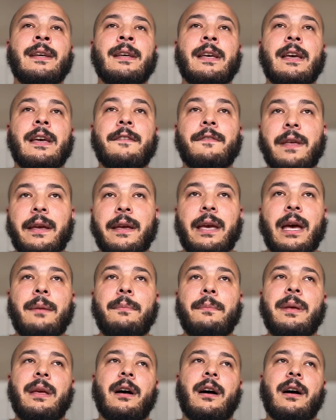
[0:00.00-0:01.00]
If they can
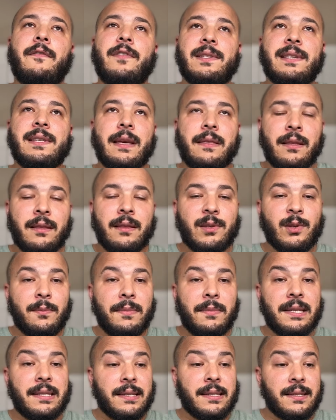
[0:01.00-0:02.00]
be, obviously, I think this would
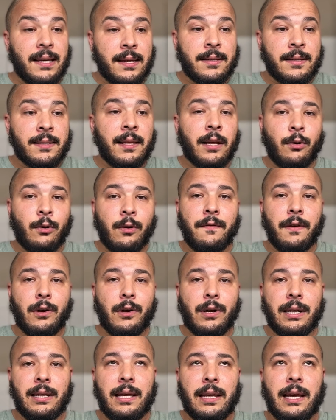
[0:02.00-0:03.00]
be a success, like
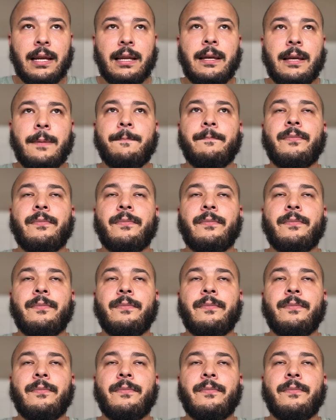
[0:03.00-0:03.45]
Rivera Al Ahly.